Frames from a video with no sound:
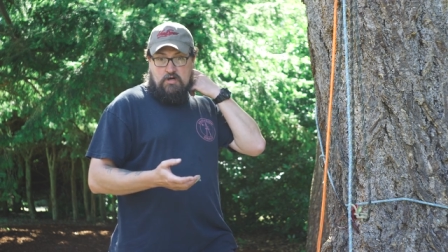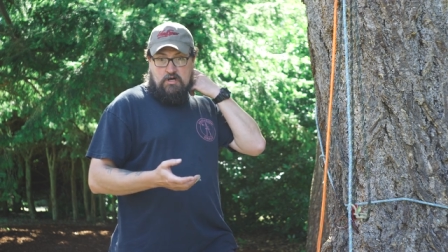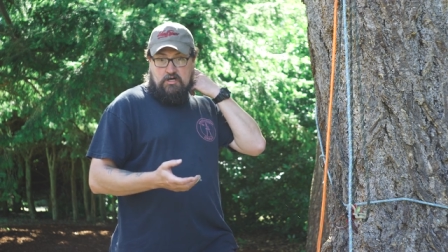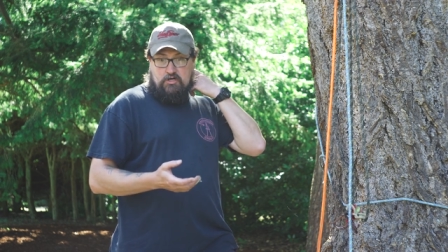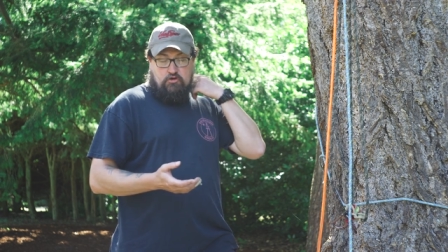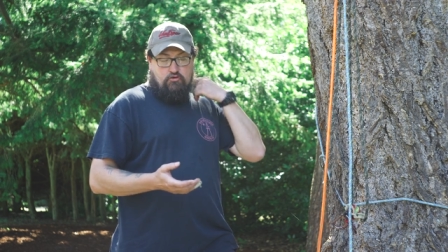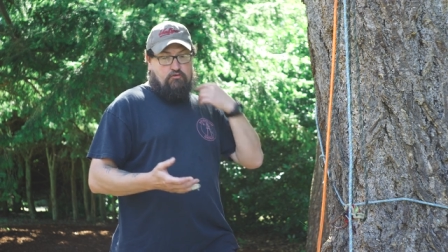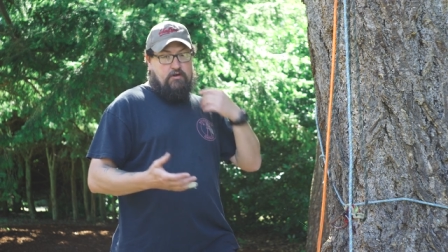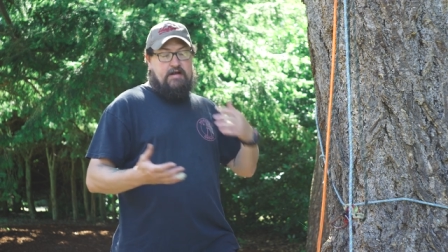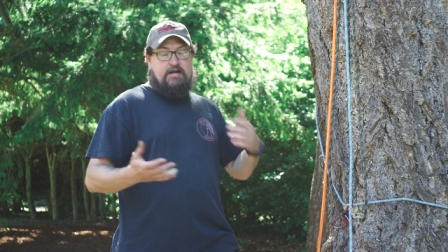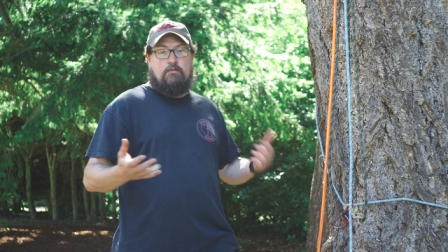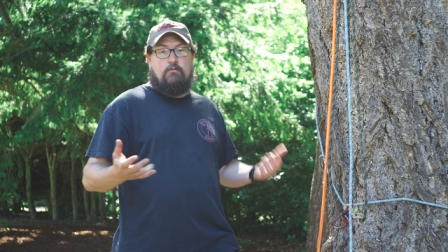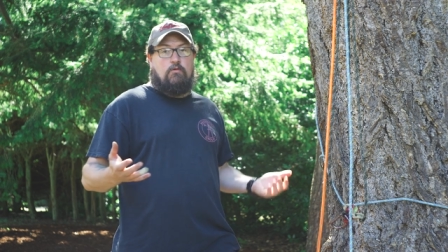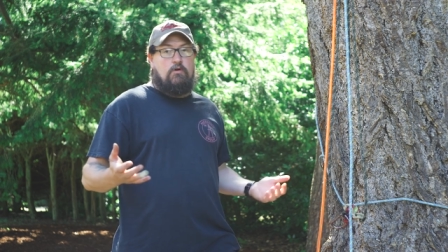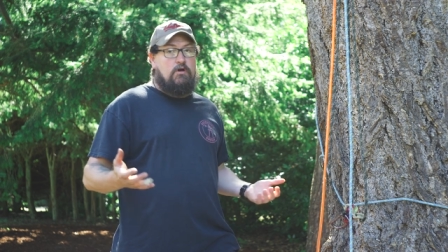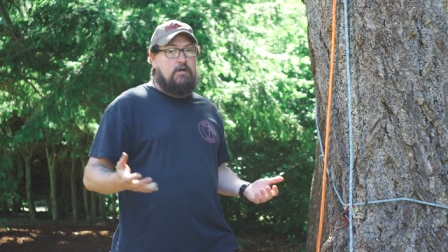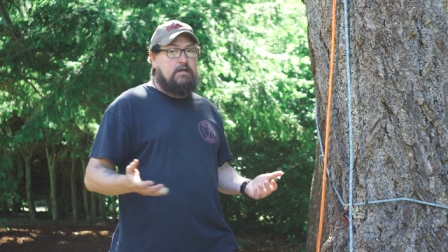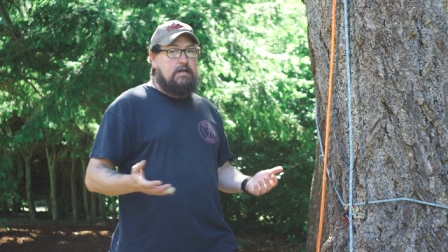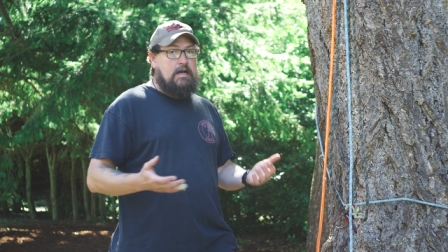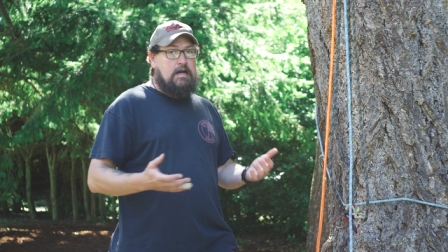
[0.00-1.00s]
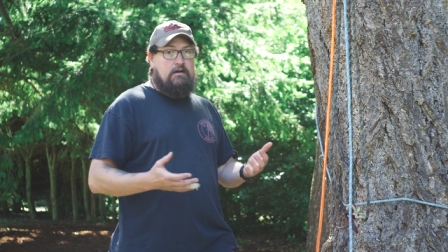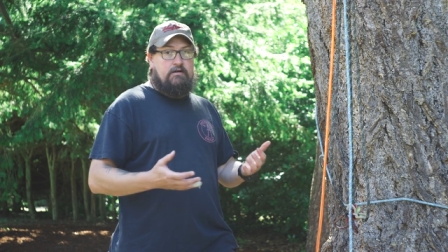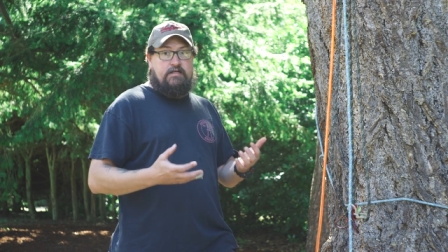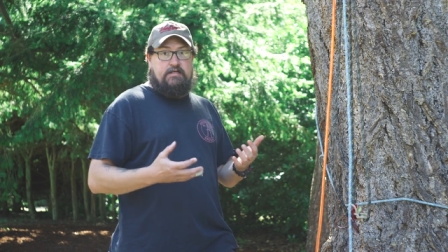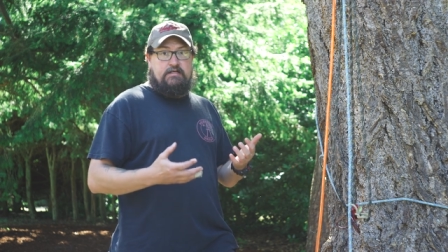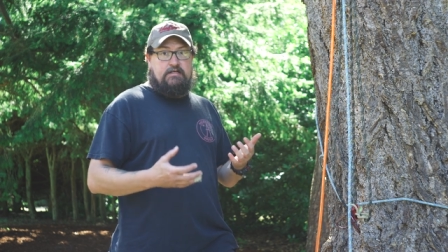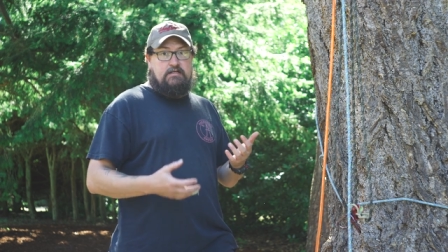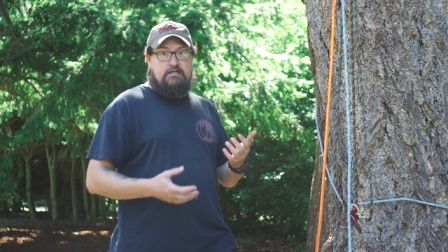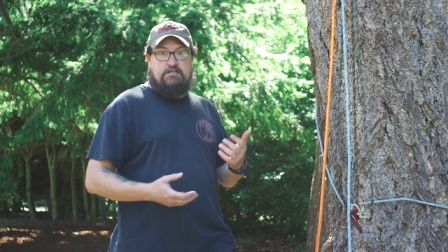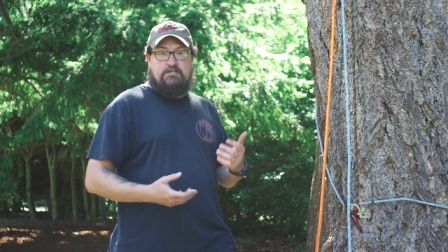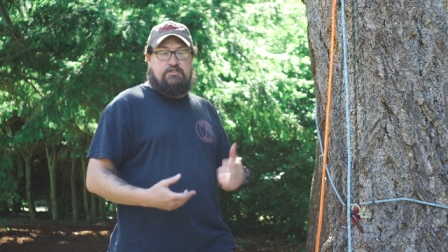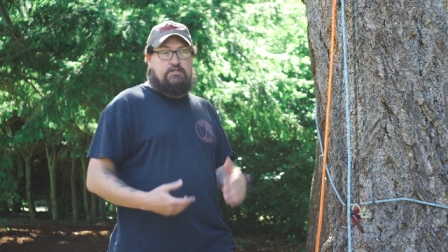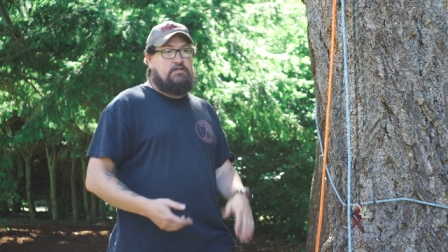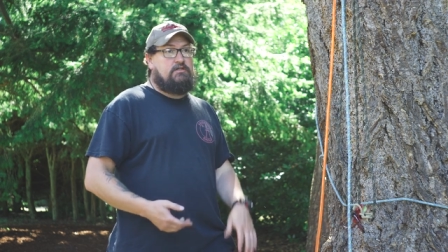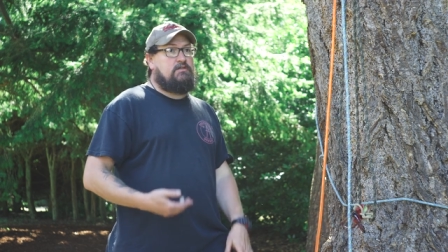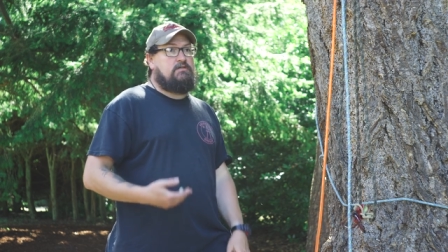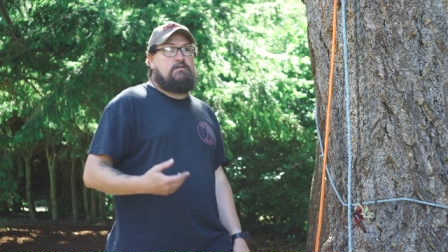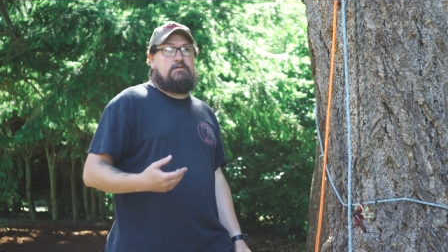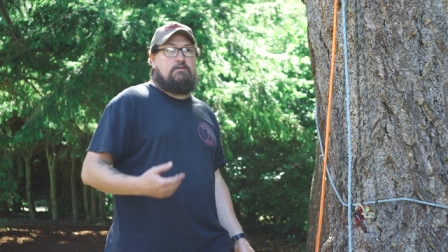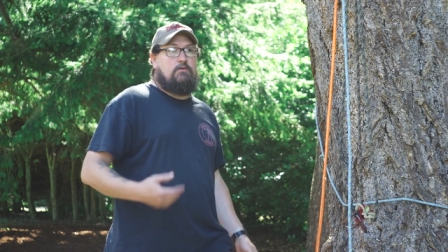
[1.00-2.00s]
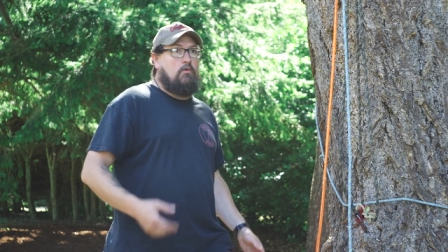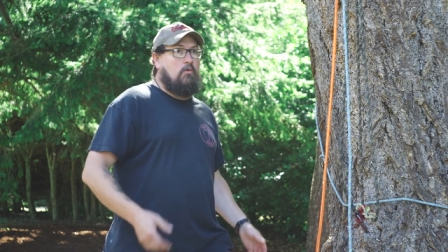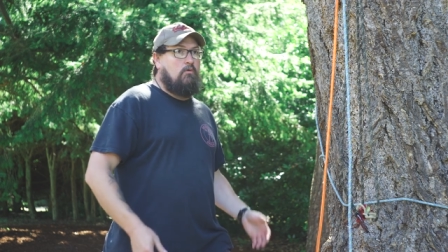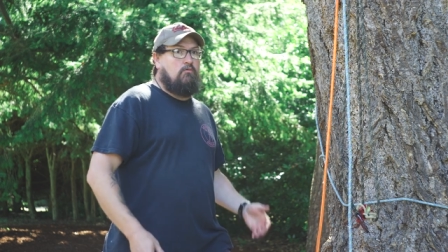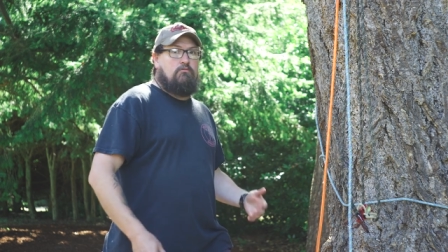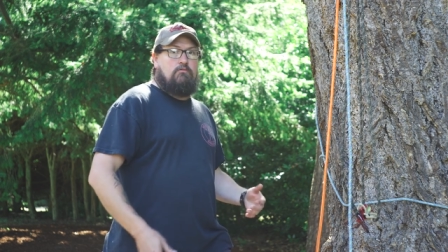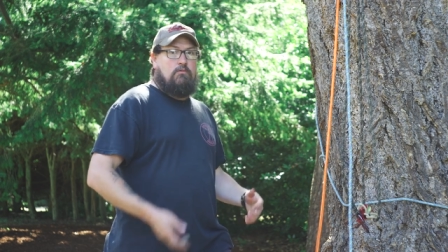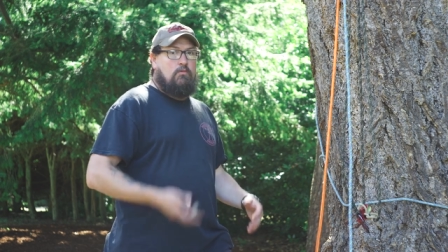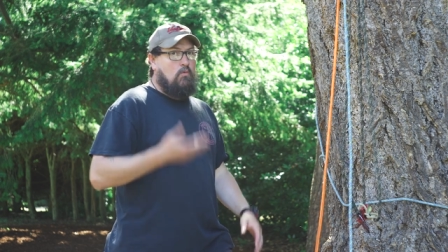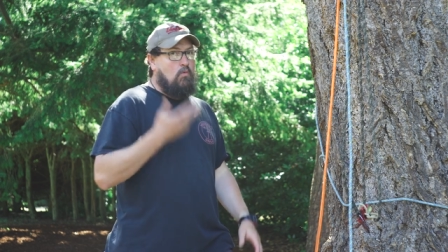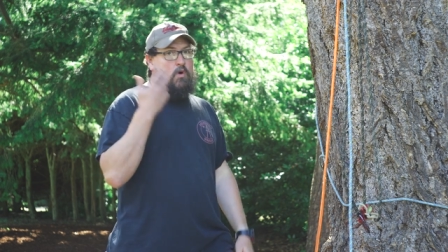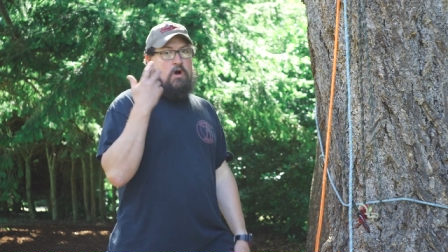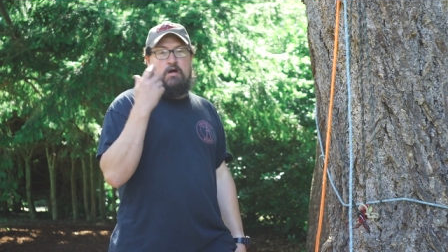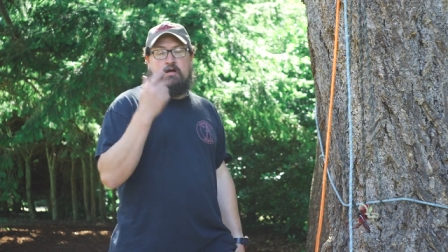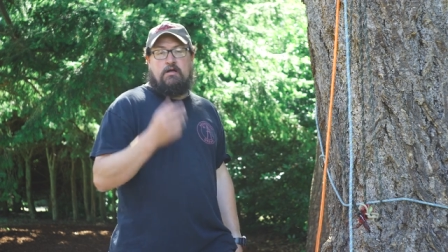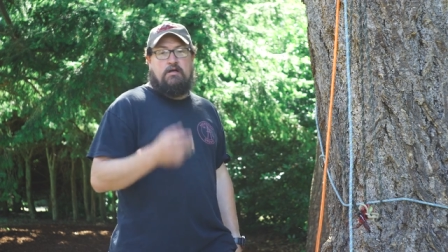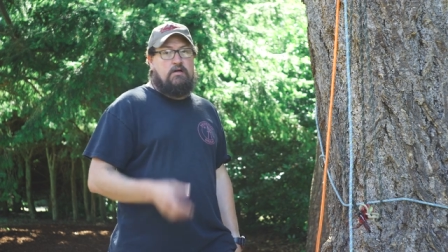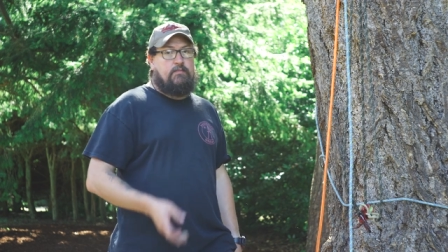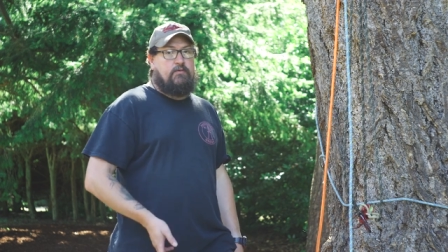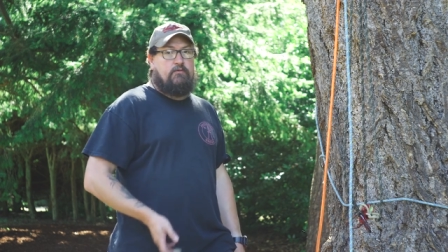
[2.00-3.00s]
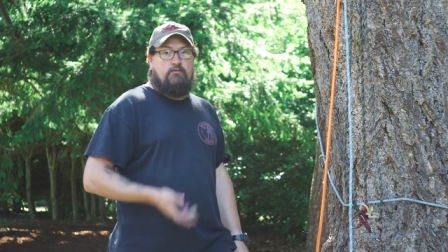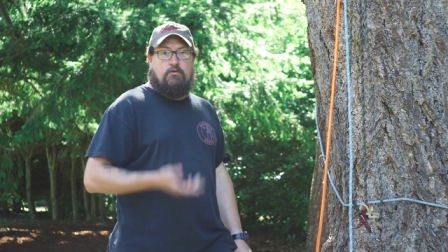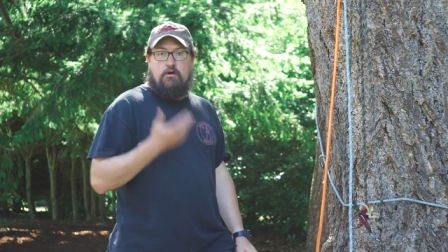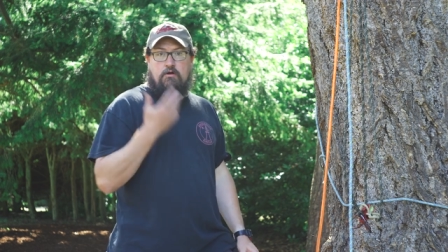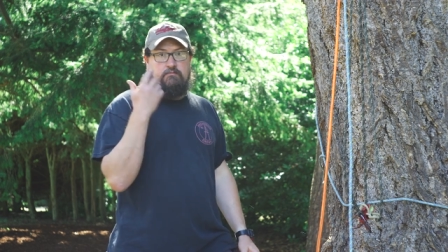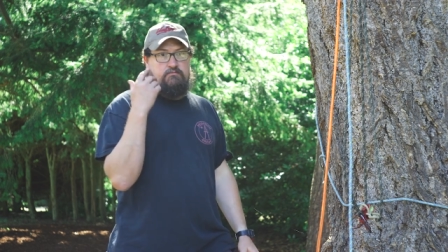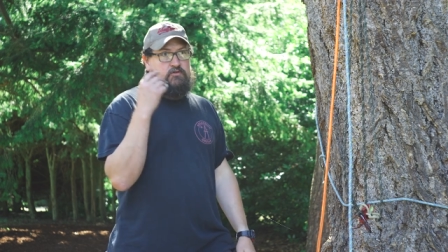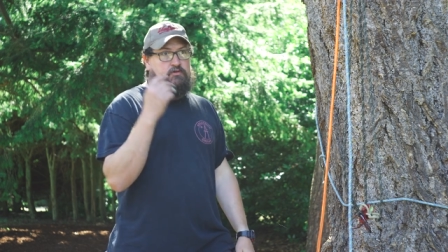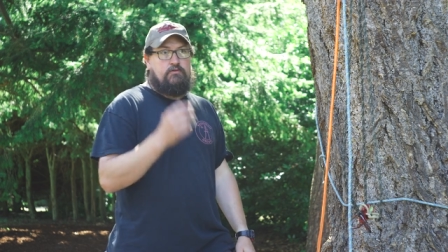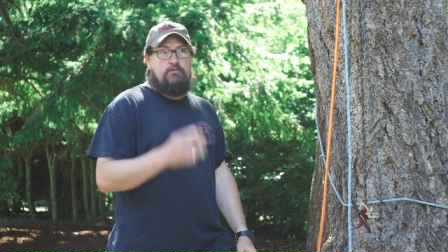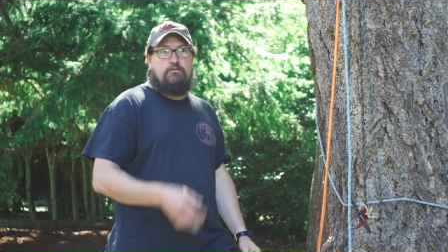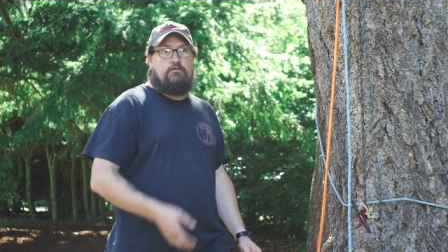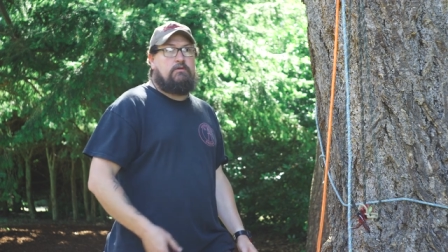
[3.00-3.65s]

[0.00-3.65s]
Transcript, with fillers: a great workout is just walking up a rope, do,